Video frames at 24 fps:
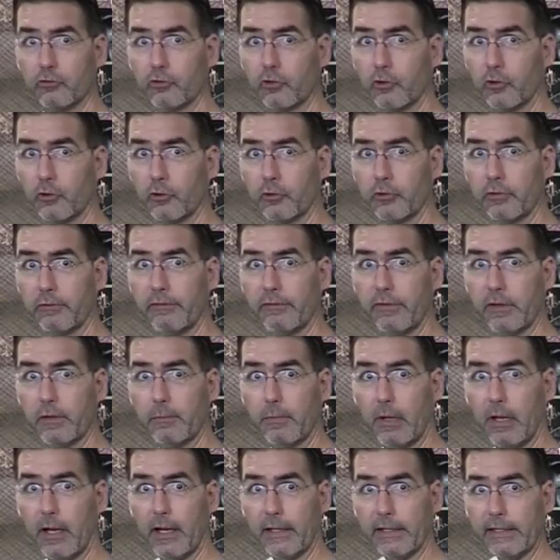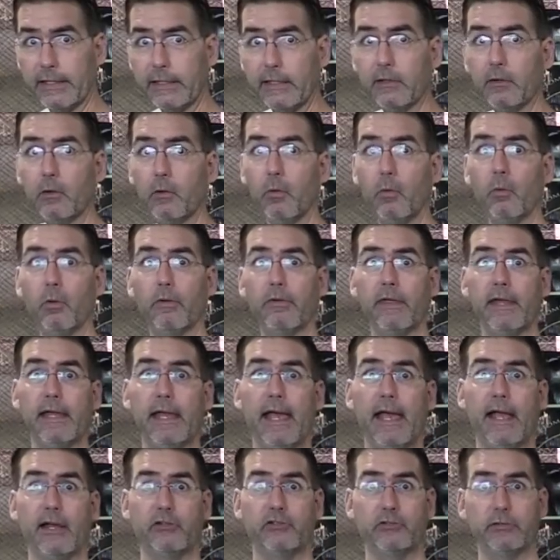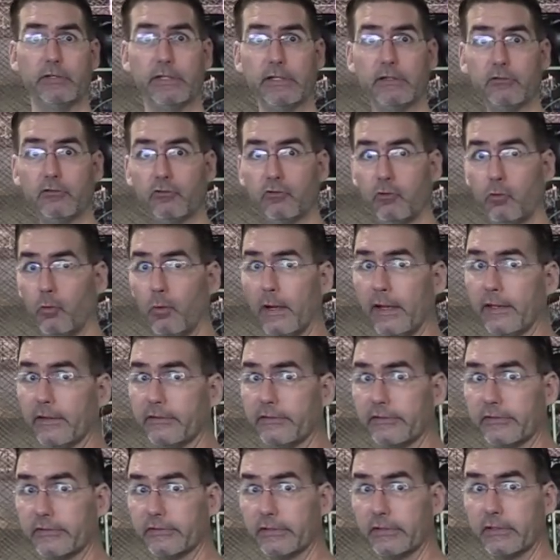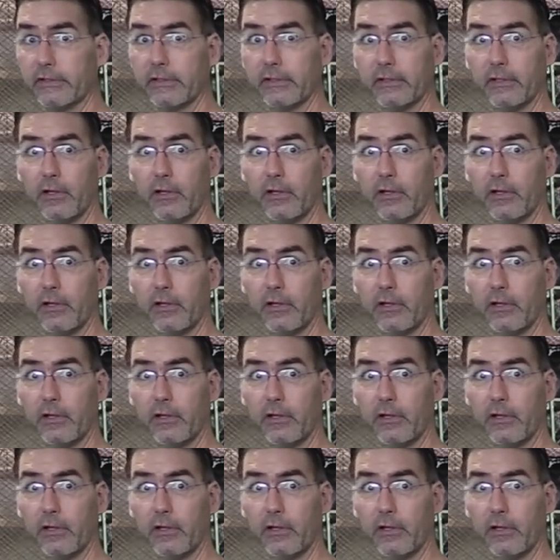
turn of their body where they actually twist